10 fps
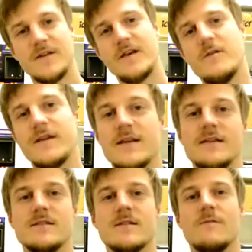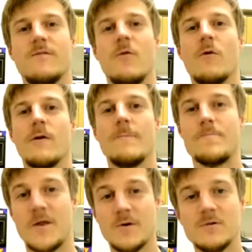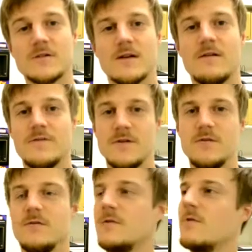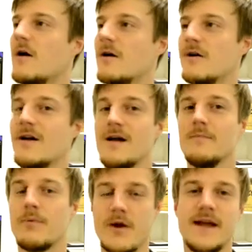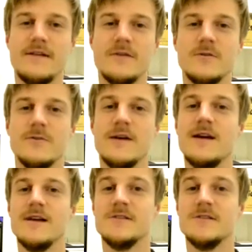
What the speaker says: video is for those of you who are brand new,